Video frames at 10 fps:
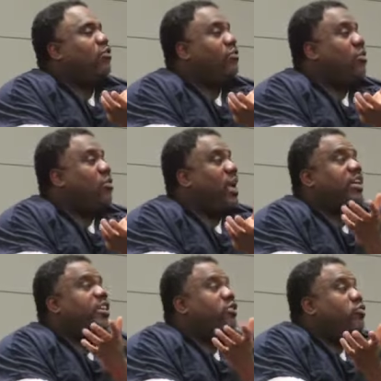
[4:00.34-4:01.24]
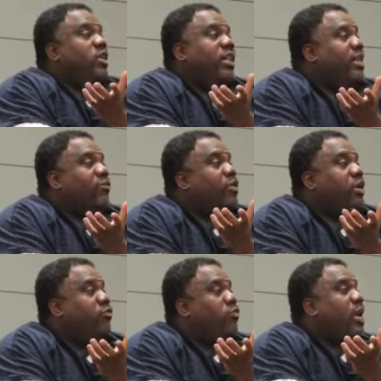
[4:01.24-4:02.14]
the phone, I couldn't do nothing. I went
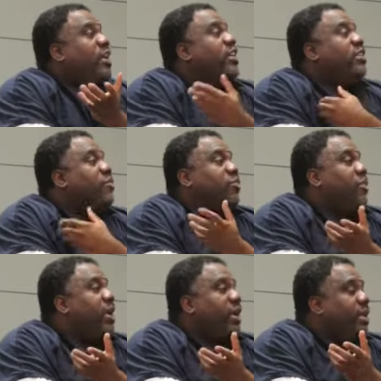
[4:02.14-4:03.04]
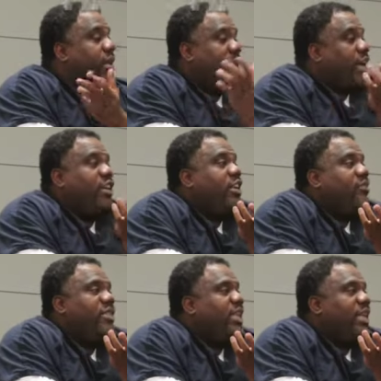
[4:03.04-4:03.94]
in the room, I couldn't even pray, I couldn't
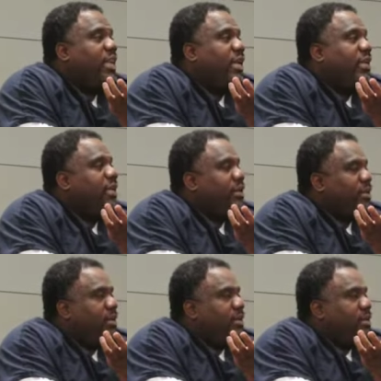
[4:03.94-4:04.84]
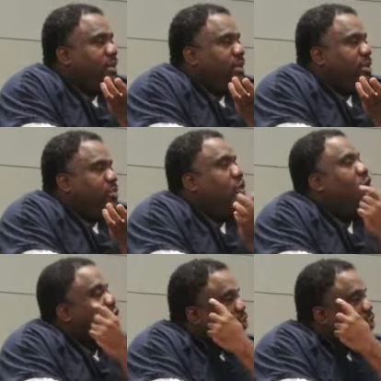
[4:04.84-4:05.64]
even say nothing. Because